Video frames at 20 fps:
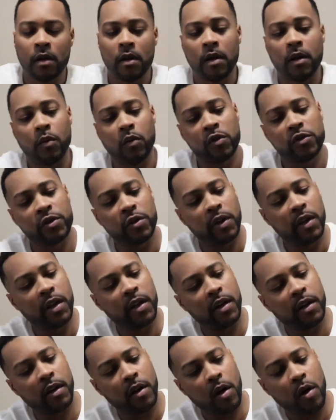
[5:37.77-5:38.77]
And once you get
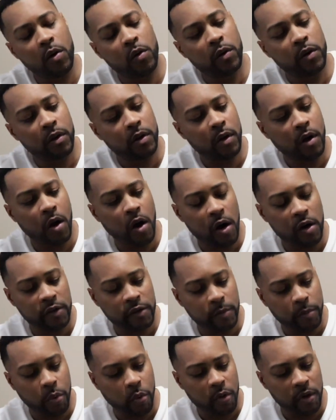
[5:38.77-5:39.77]
it on the arch
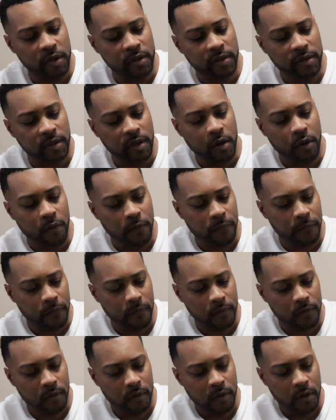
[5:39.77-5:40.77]
support itself,
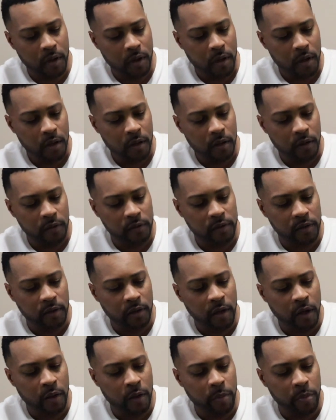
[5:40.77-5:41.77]
there's
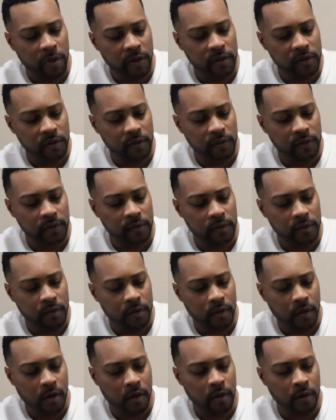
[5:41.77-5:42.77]
another piece of
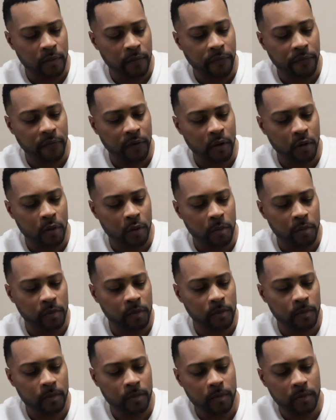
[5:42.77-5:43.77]

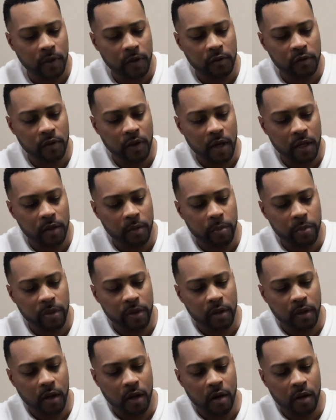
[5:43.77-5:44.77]
film that you have to
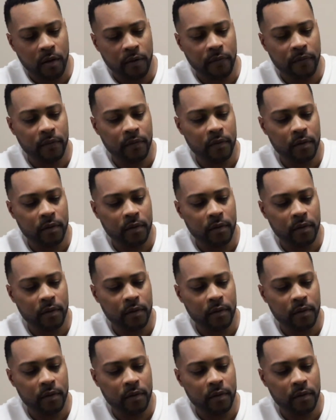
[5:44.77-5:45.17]
peel off